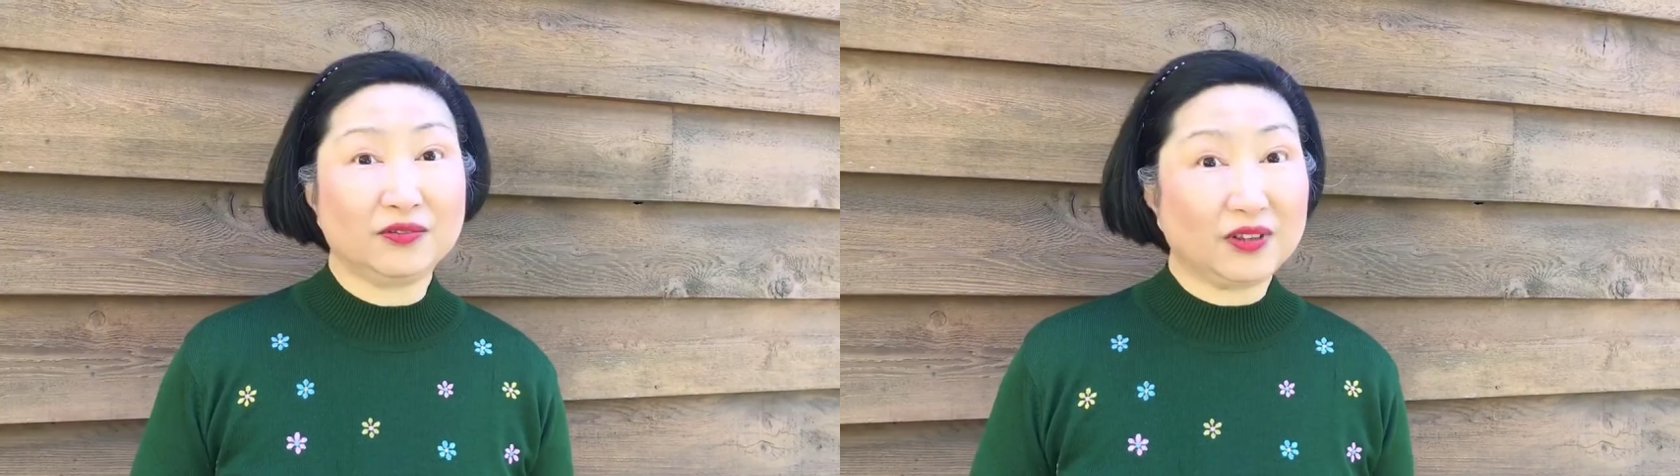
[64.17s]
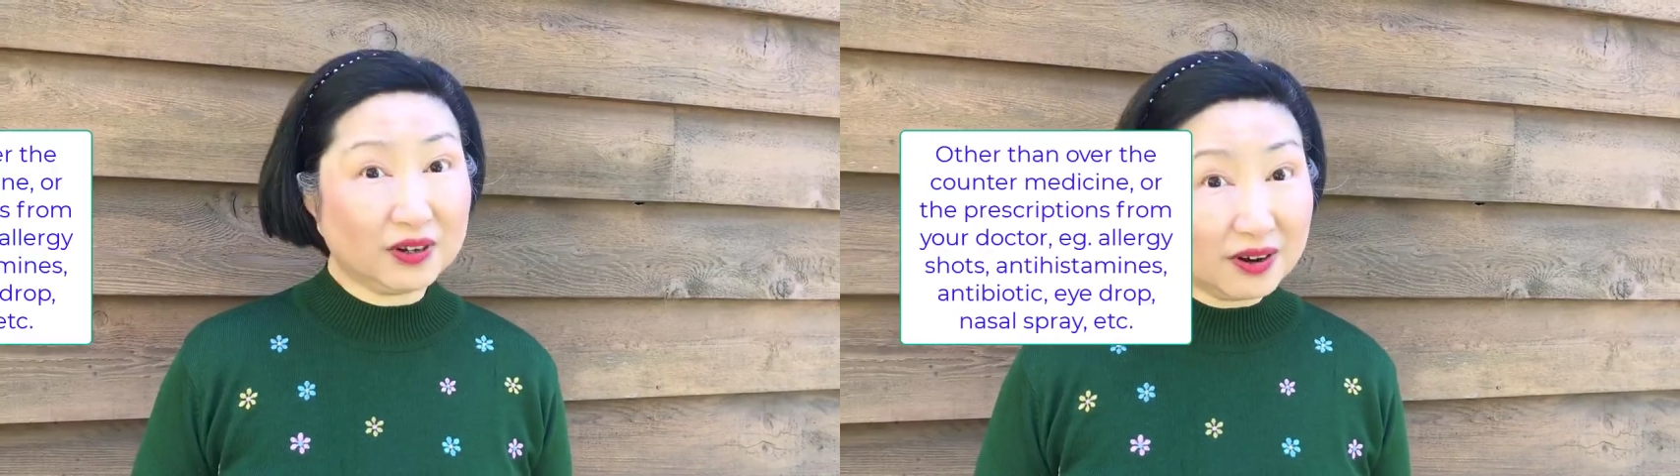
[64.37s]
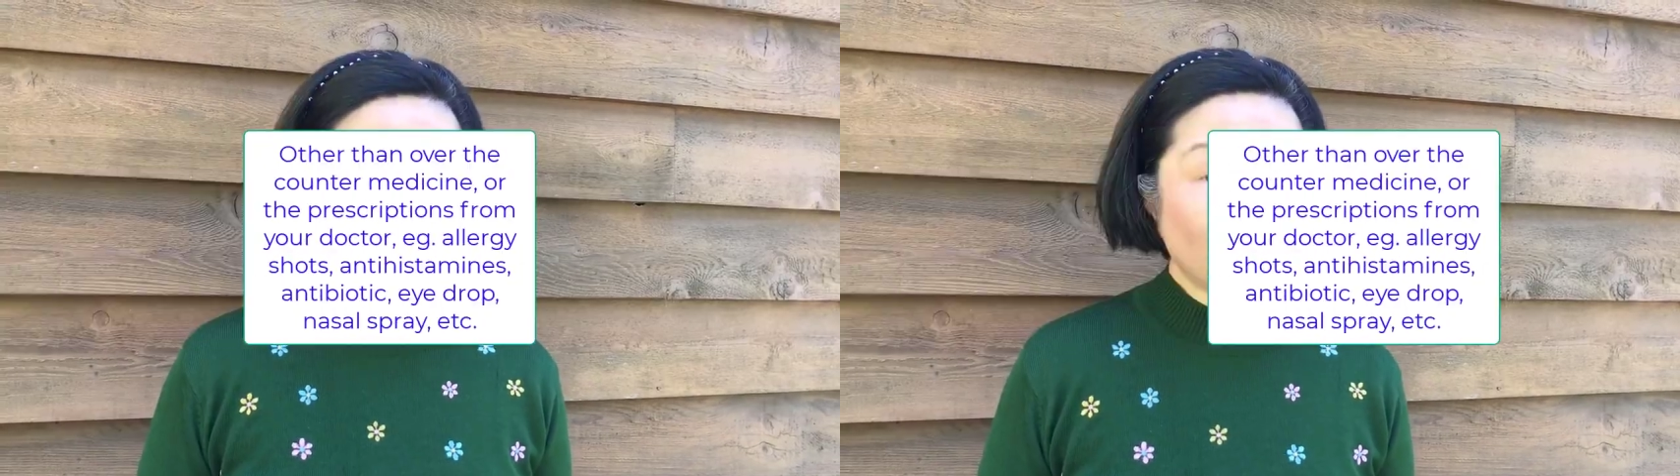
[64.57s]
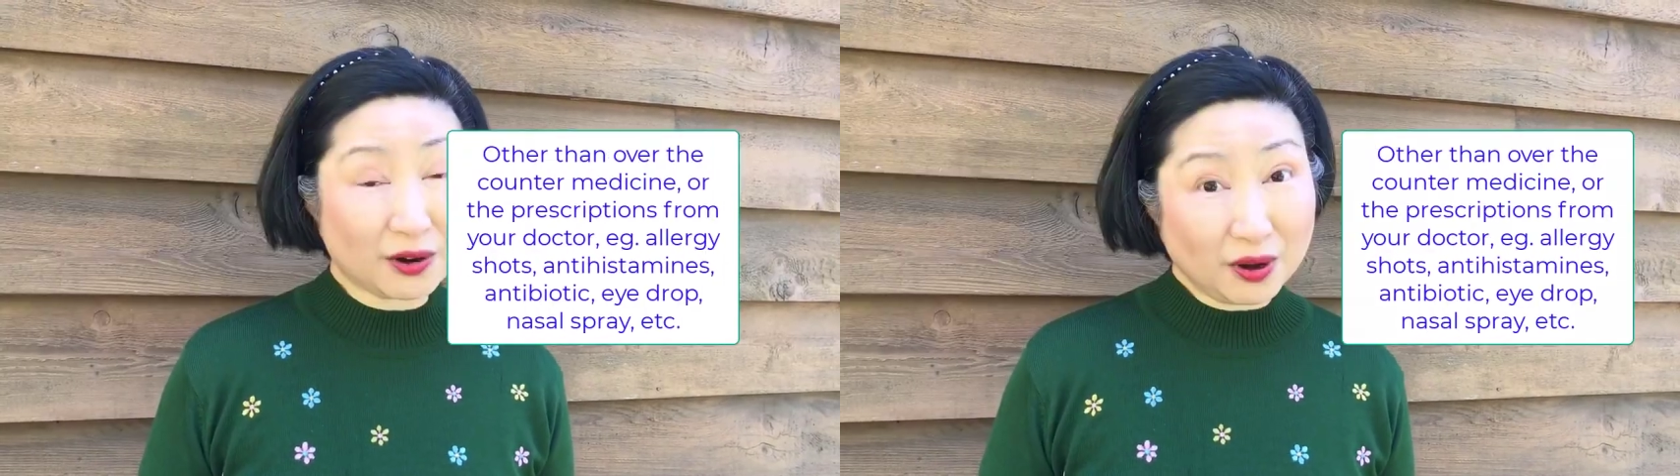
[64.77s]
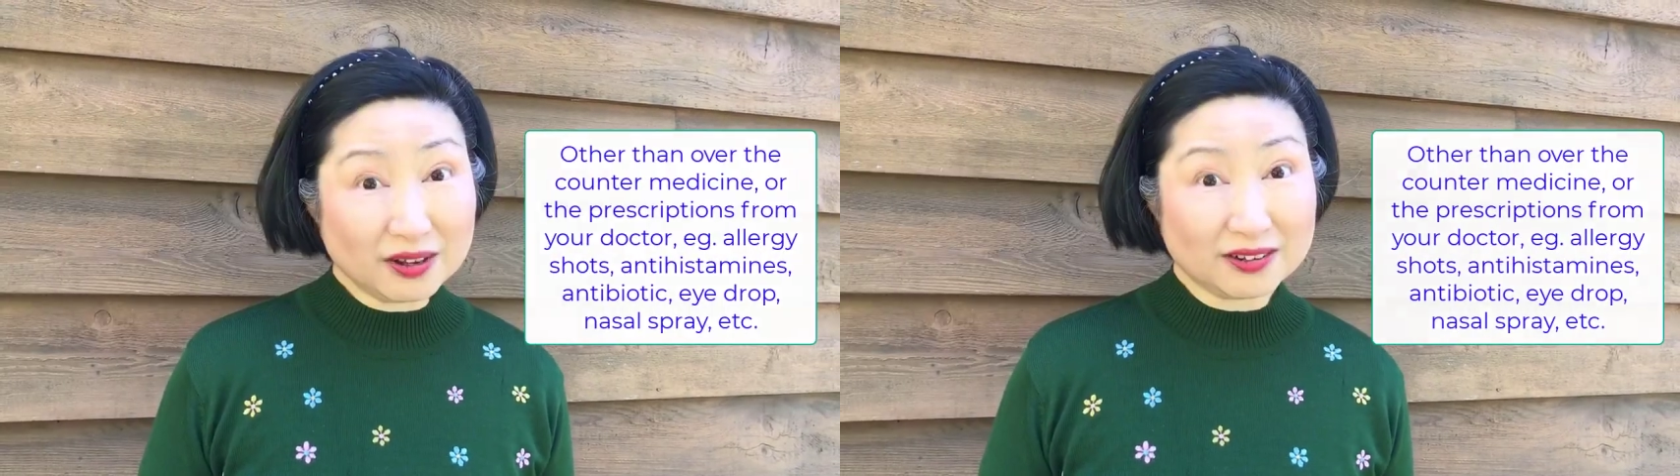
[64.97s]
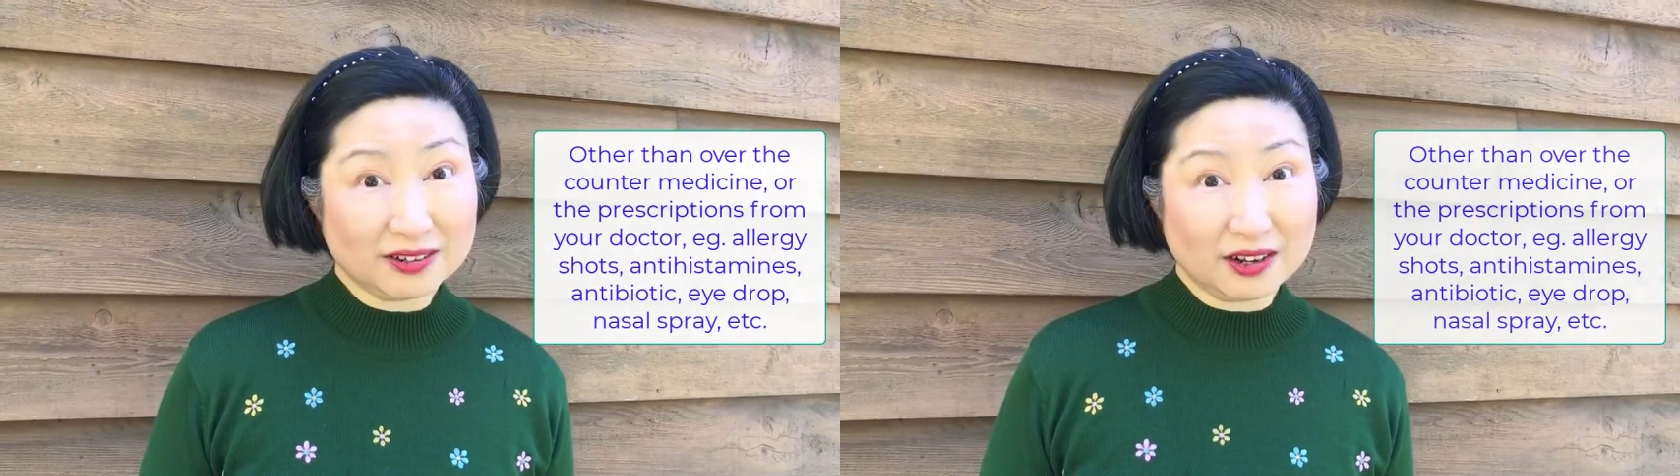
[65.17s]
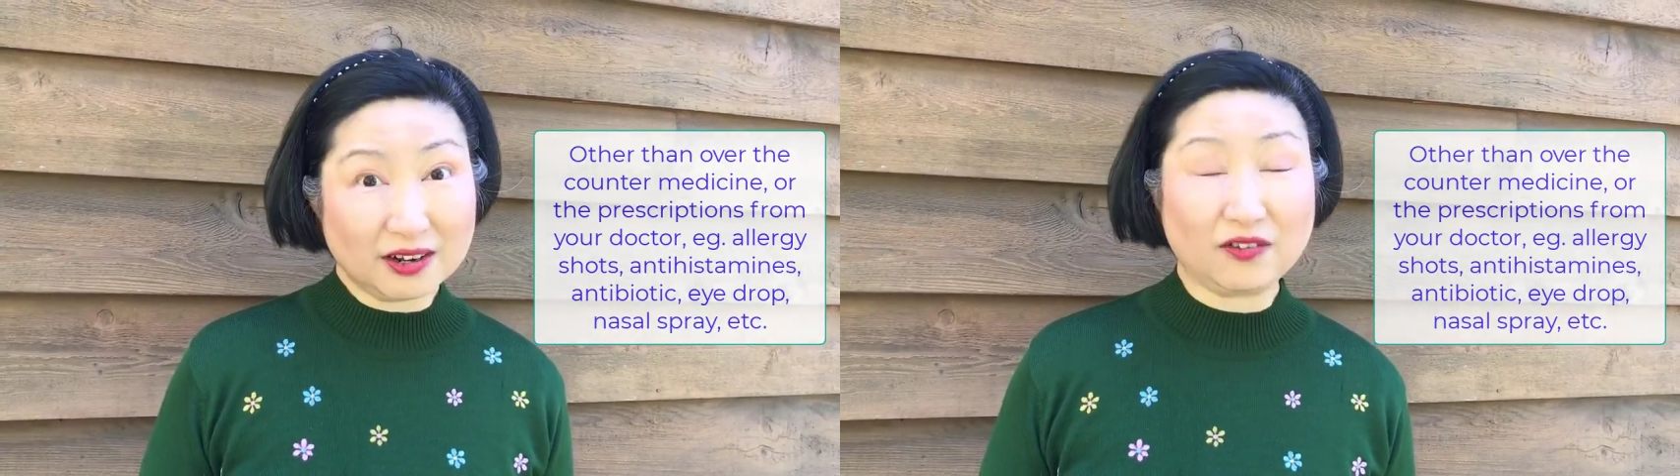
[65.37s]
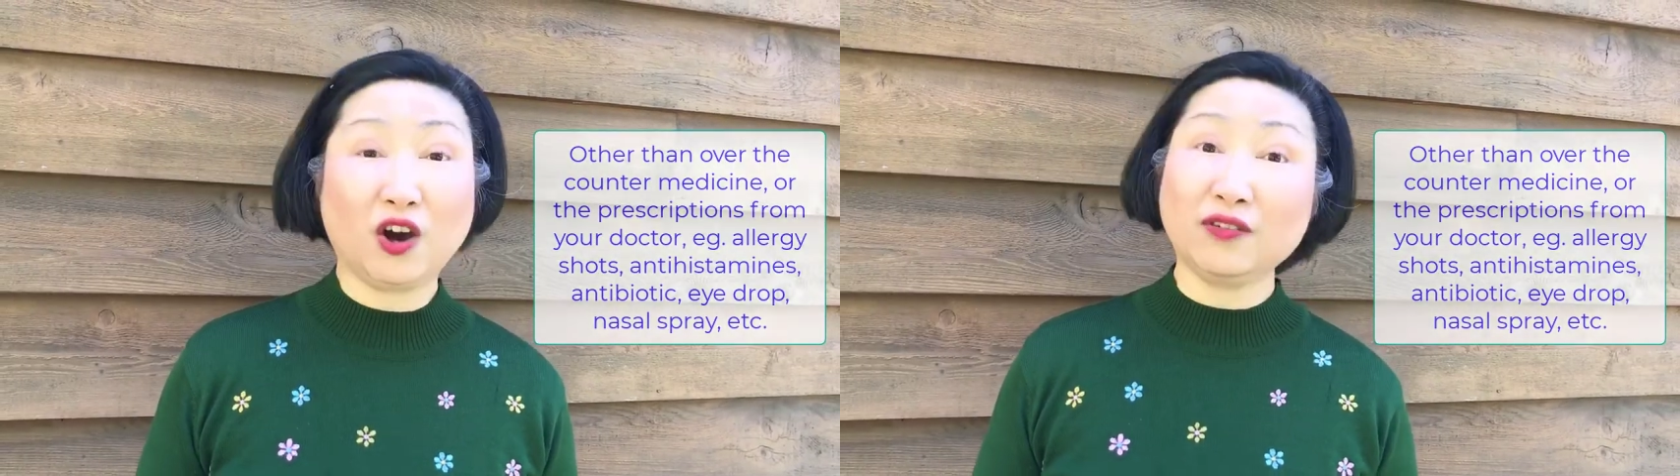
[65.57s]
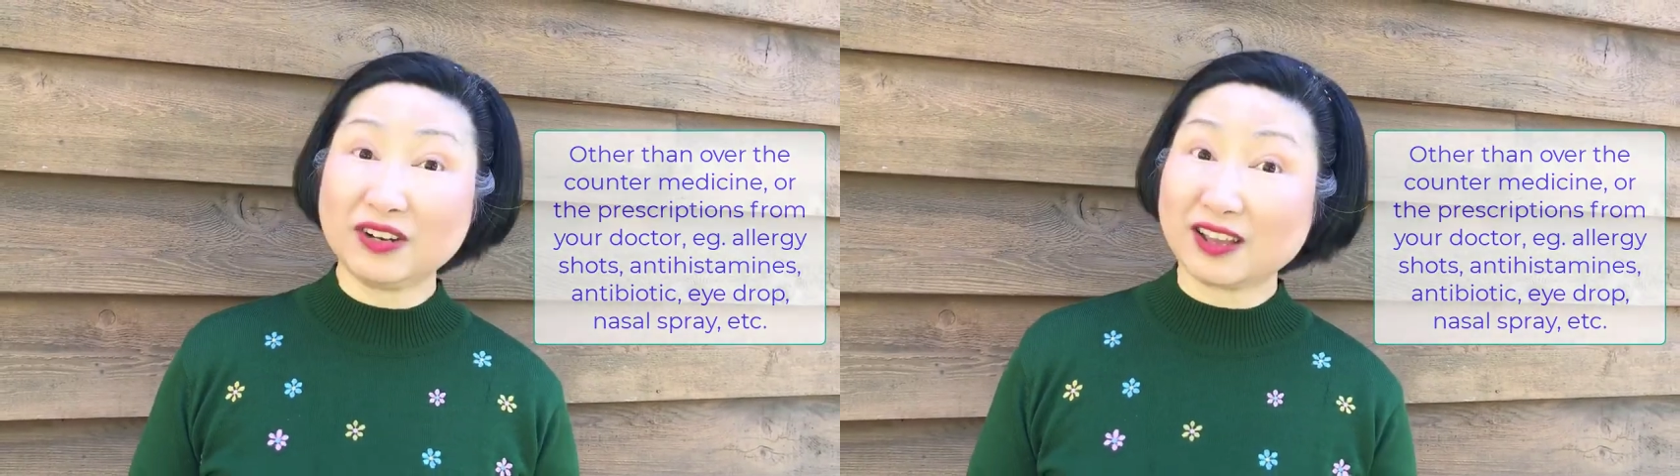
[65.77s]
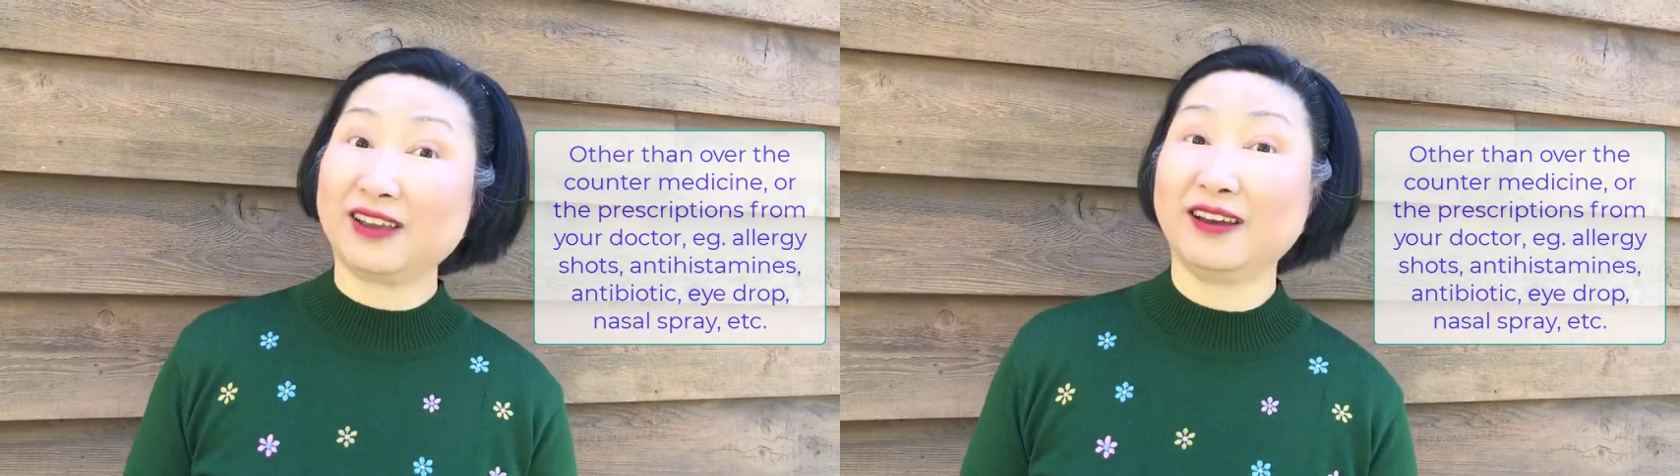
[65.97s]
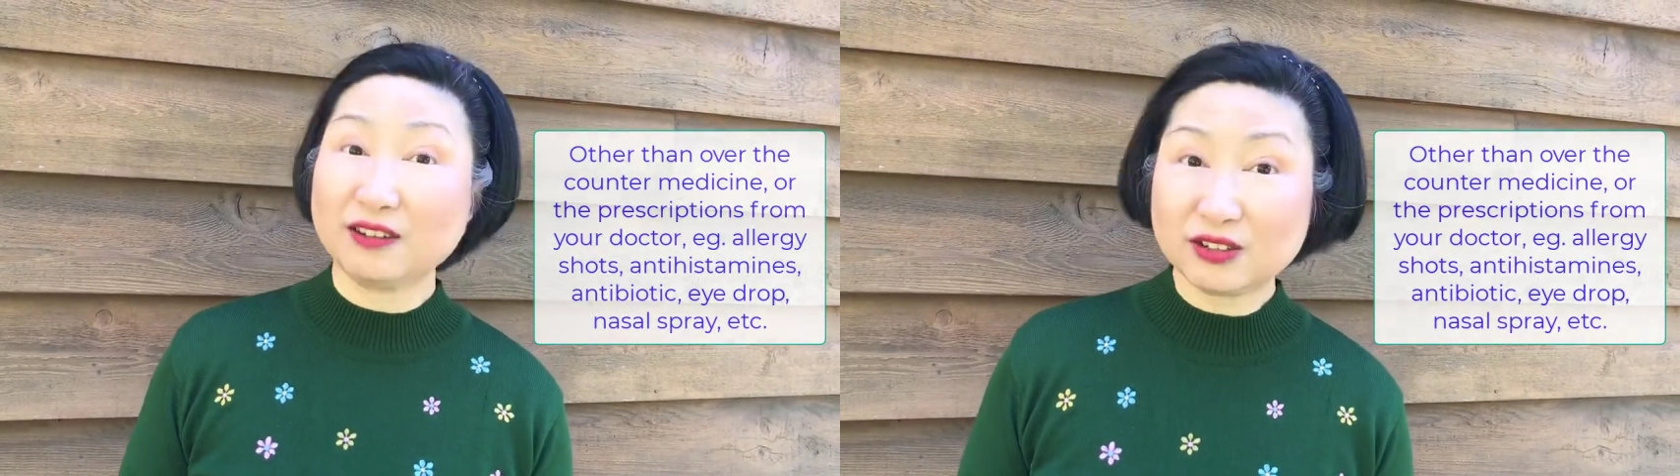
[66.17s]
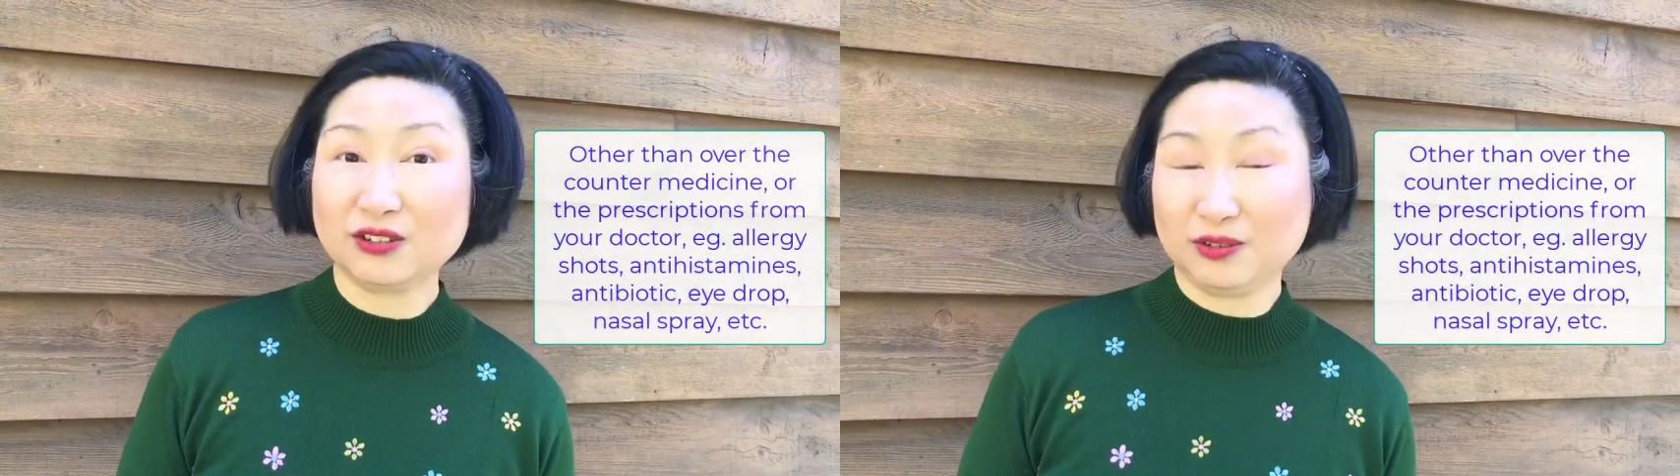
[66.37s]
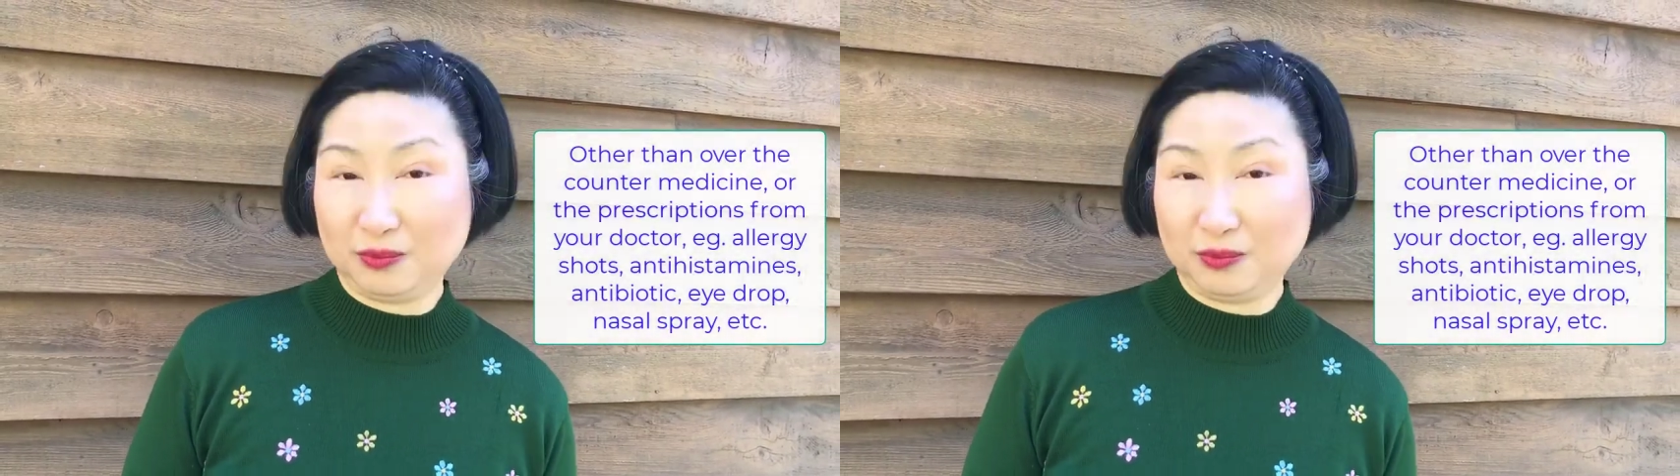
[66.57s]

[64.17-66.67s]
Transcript: There are quite a lot of over-the-counter